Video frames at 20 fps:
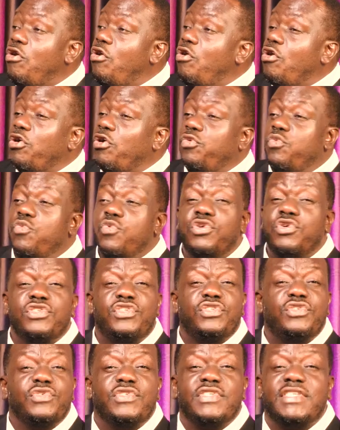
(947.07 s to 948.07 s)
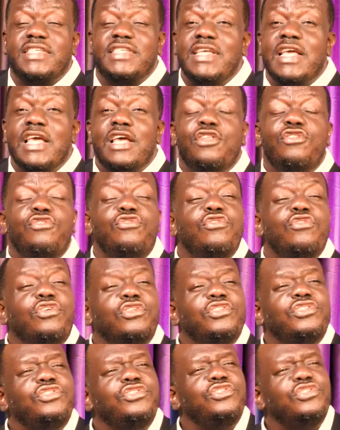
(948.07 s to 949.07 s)
God wants to see,
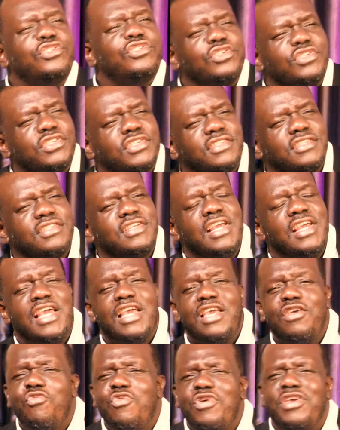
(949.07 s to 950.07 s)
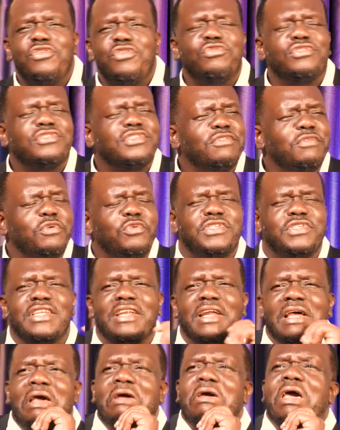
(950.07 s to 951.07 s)
not just, you know, some us say
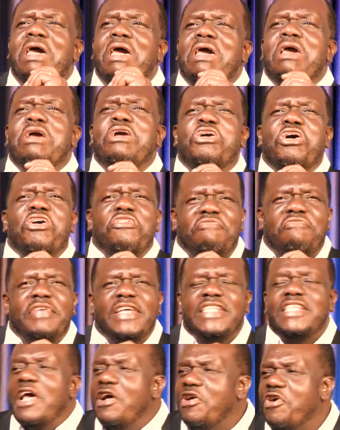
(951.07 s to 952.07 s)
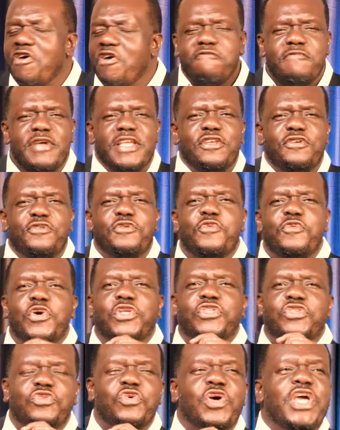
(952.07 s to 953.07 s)
that, eh, government, government don't know
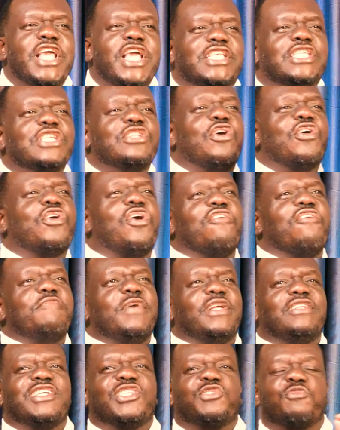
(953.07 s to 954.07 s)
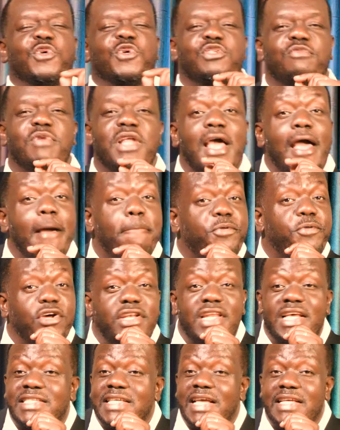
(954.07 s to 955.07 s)
what to do. Is it not government responsibility?
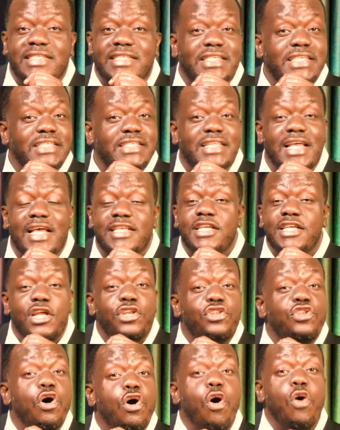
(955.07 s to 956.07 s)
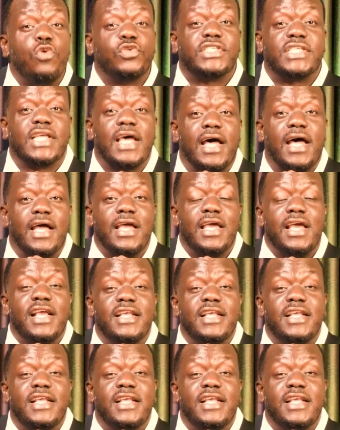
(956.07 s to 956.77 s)
Brothers and sisters, no, sir.